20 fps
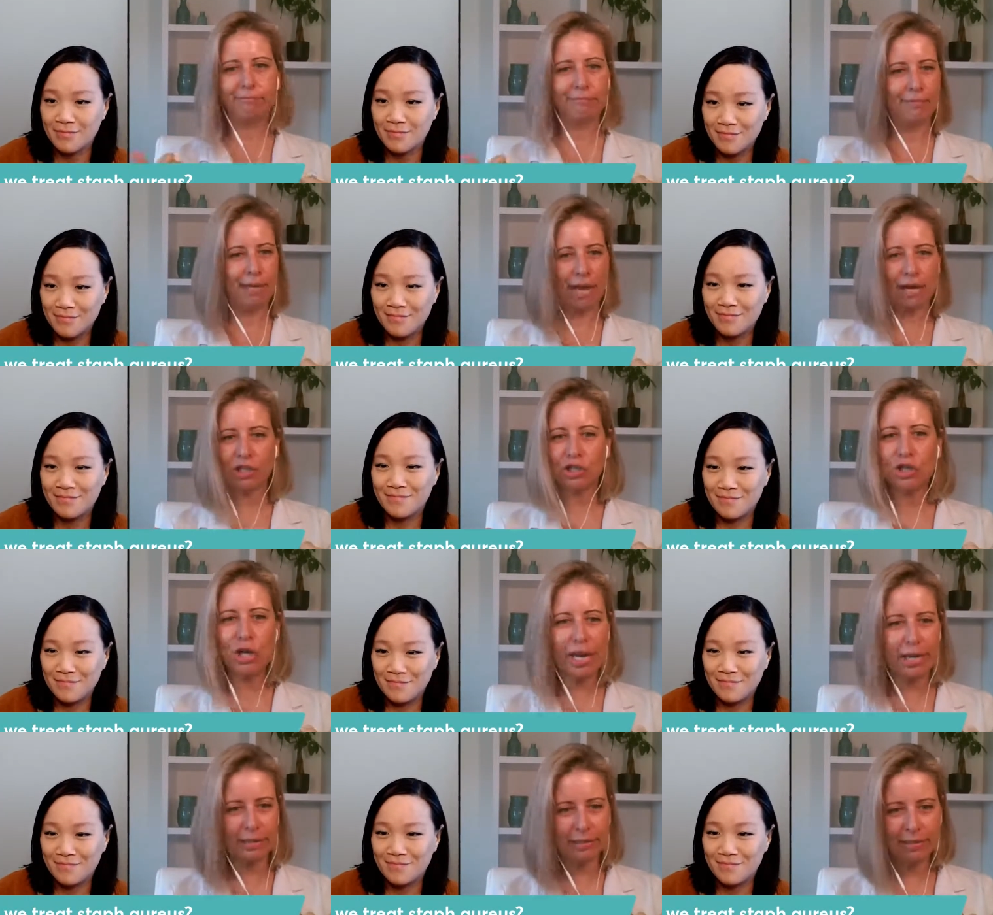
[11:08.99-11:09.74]
Speaker 1: Not a
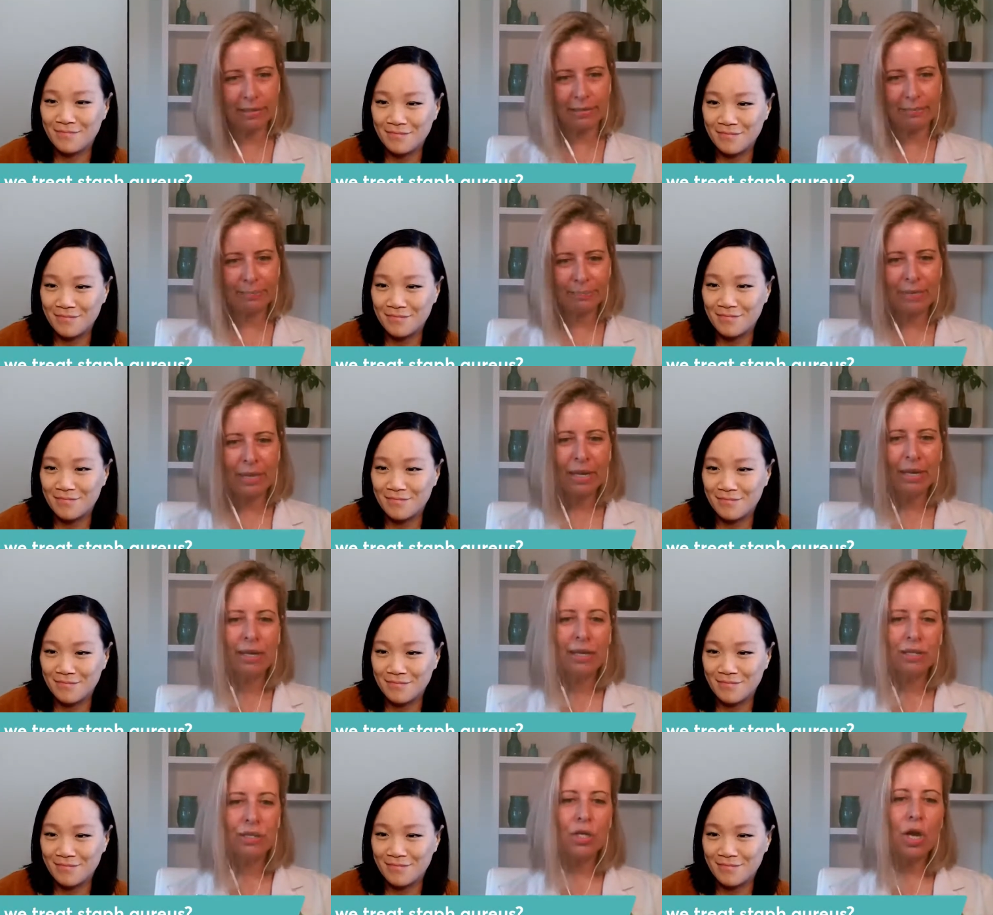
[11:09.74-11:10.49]
chance.
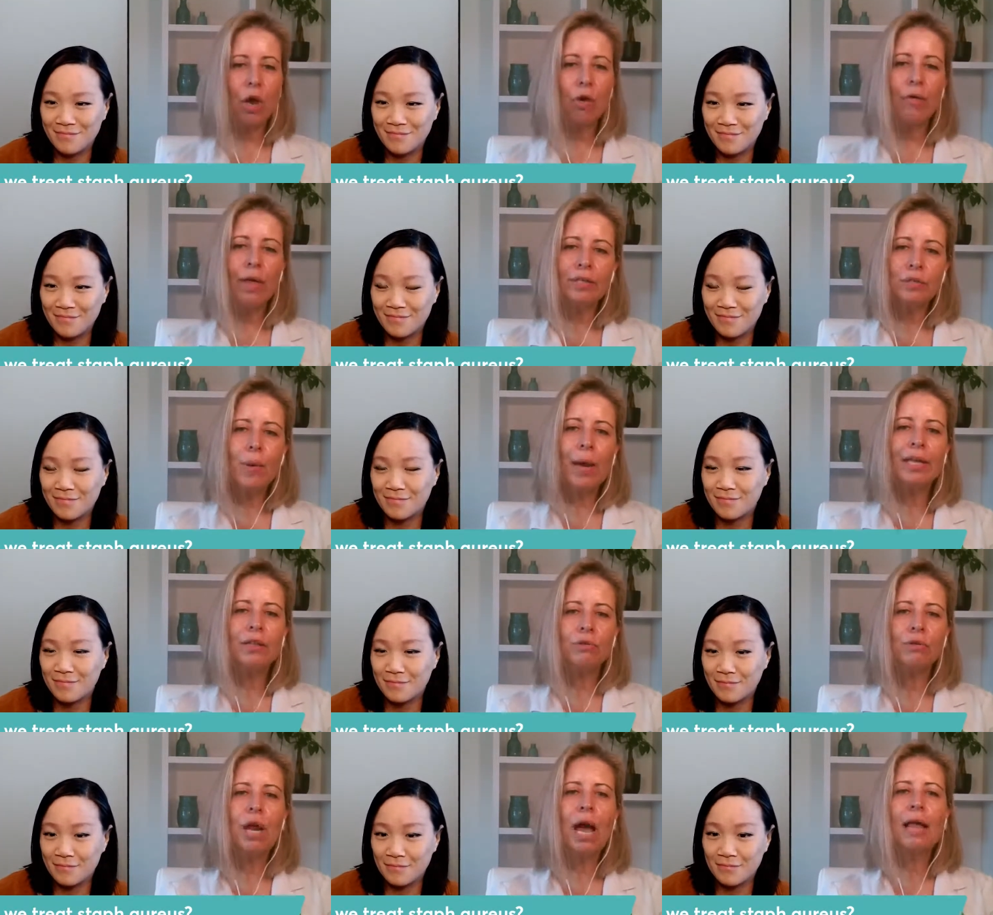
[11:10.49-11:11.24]
So that's
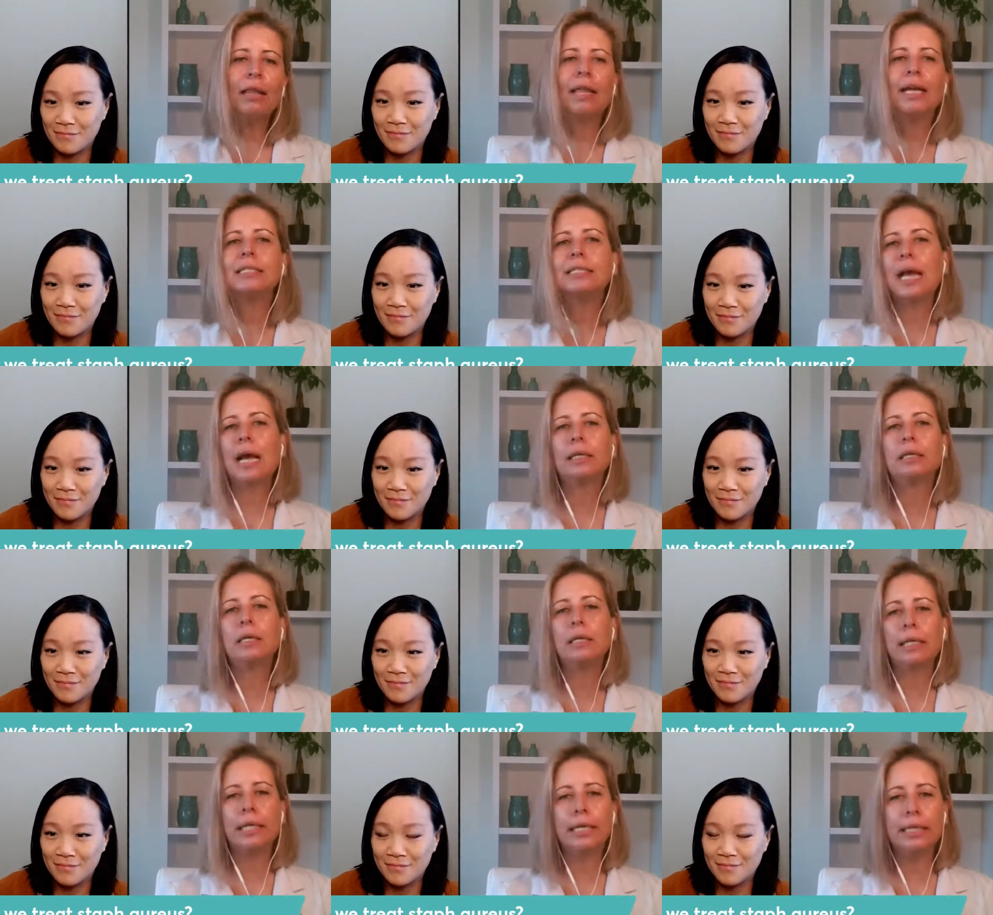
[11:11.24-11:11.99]
why they're not like
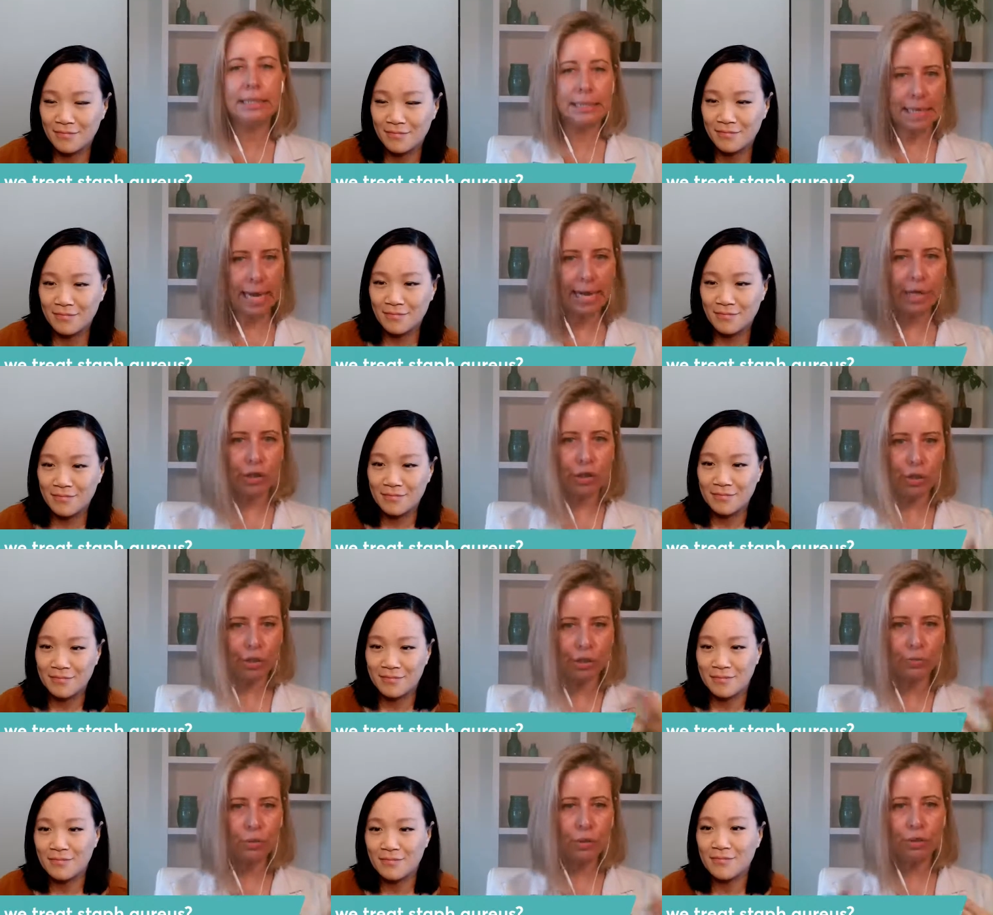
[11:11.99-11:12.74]
technically
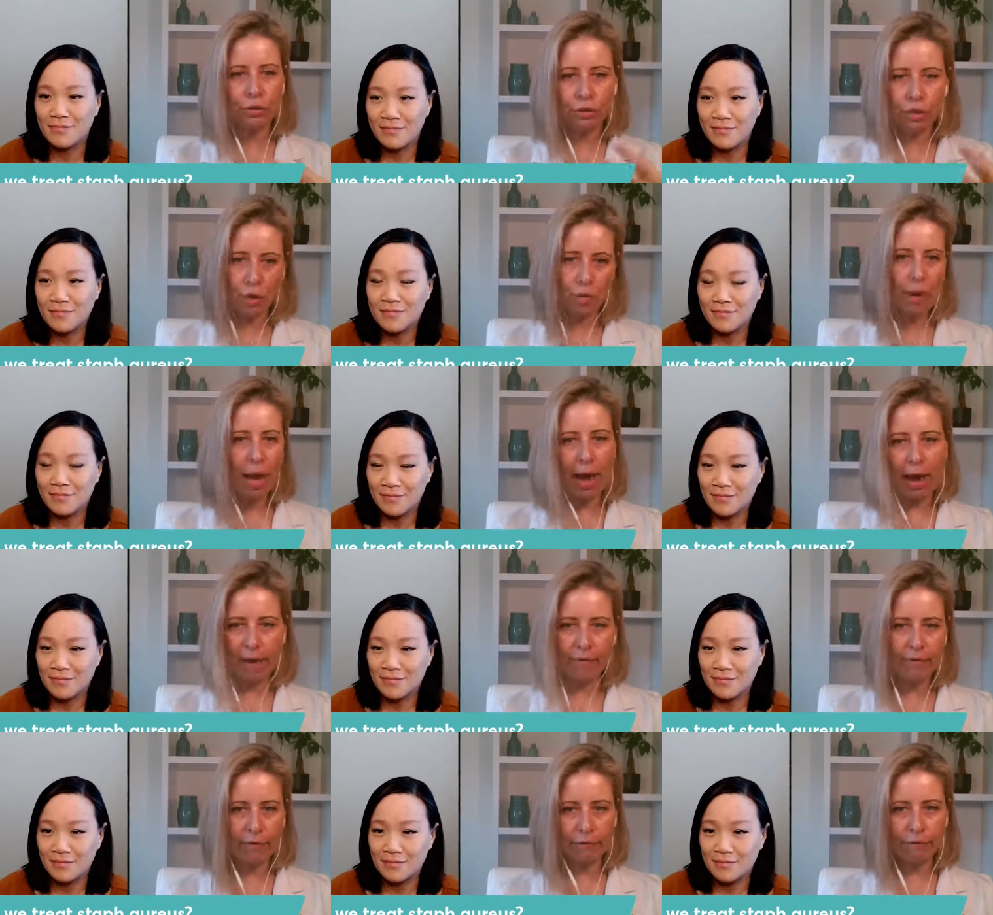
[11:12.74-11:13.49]
contagious when you don't
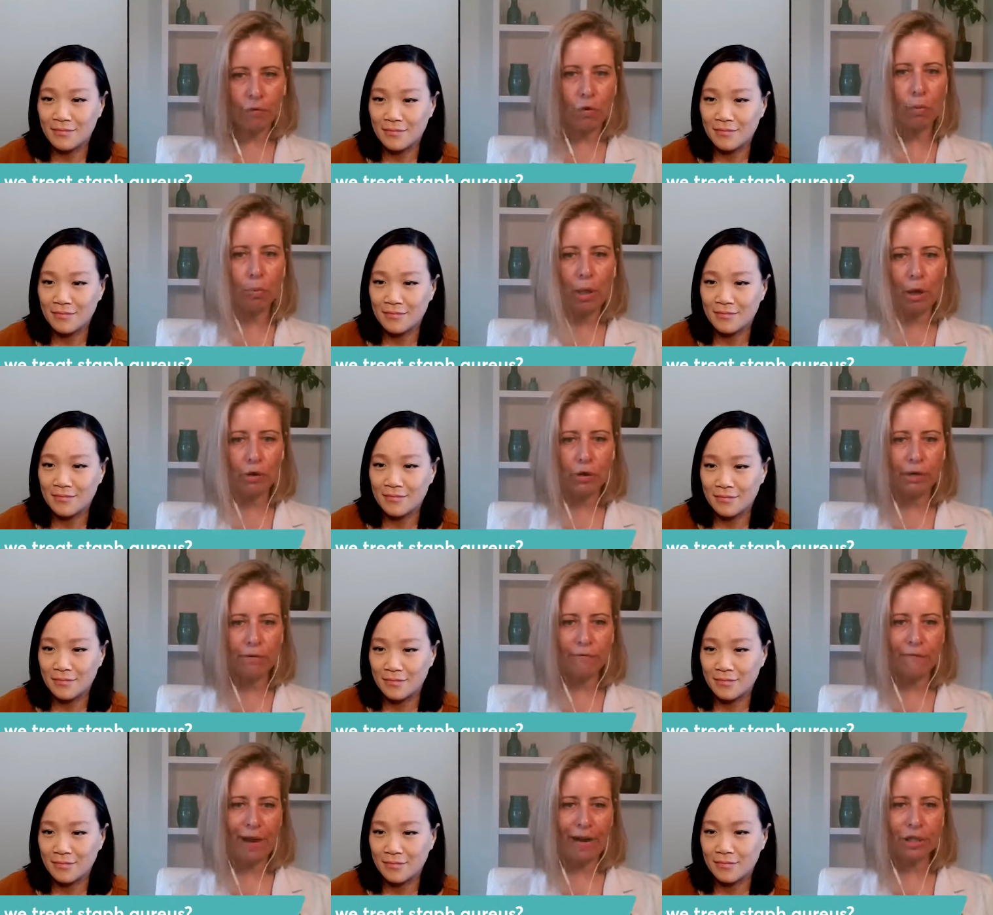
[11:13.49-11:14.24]
have a full blown
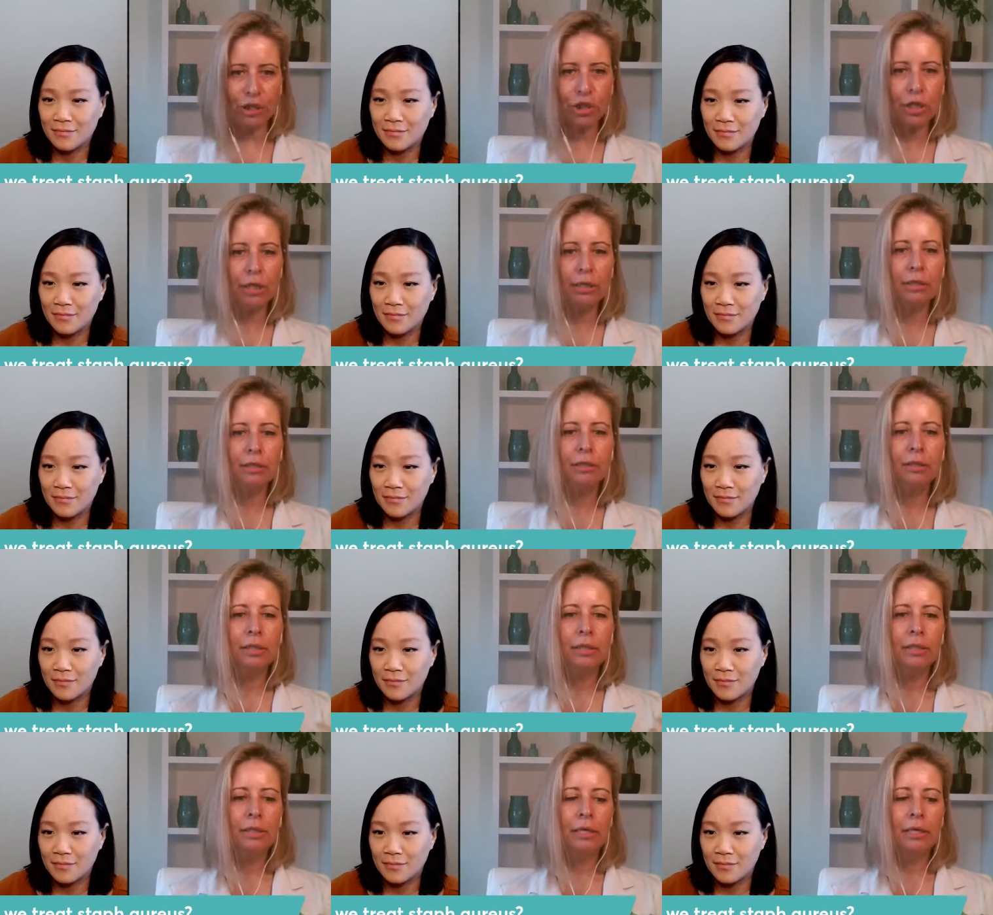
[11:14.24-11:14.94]
infection.